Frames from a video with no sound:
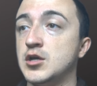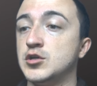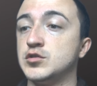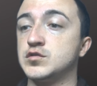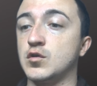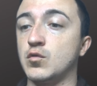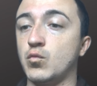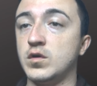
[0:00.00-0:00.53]

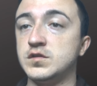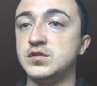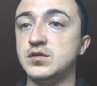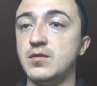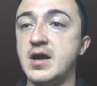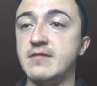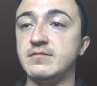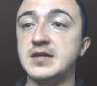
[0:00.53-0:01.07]
So once
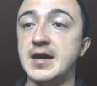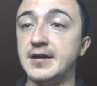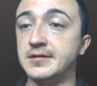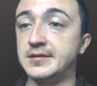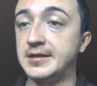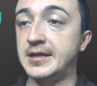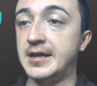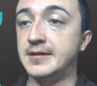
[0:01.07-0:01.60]
you have dialed
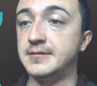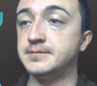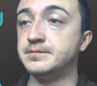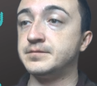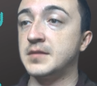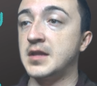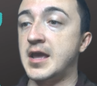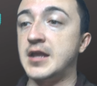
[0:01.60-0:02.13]
it in,
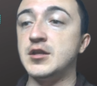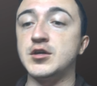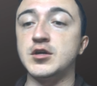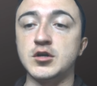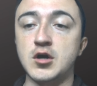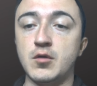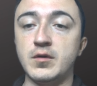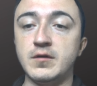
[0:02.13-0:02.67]
and you could
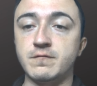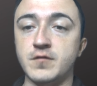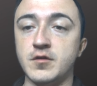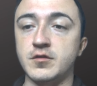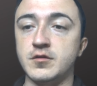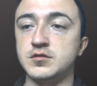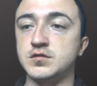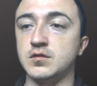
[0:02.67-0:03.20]
go in
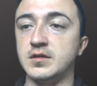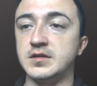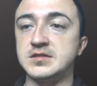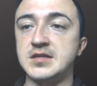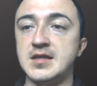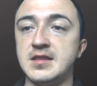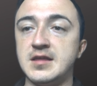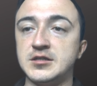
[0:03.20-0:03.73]
further, so let's
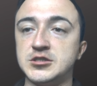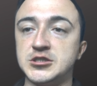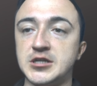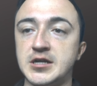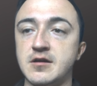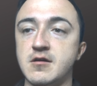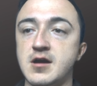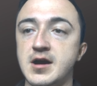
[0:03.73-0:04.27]
say they
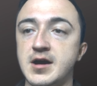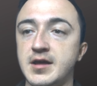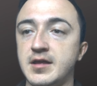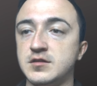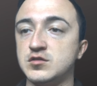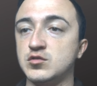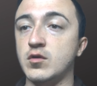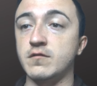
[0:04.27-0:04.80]
share
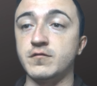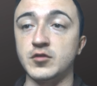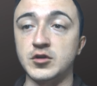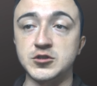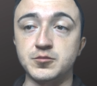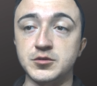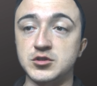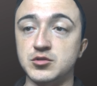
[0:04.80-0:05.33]
square
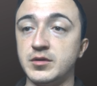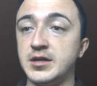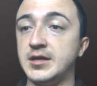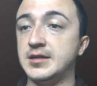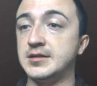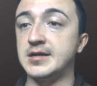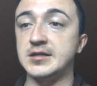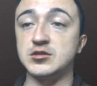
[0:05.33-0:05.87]
footage
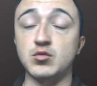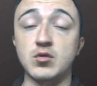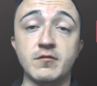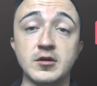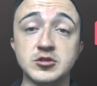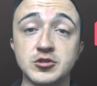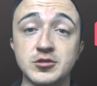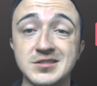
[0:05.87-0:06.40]
between
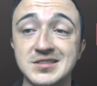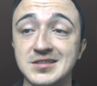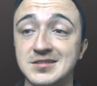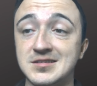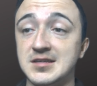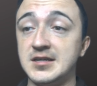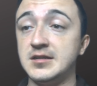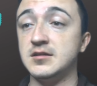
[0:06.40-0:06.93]
1,200 to
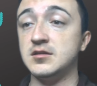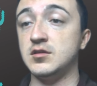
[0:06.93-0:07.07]
16,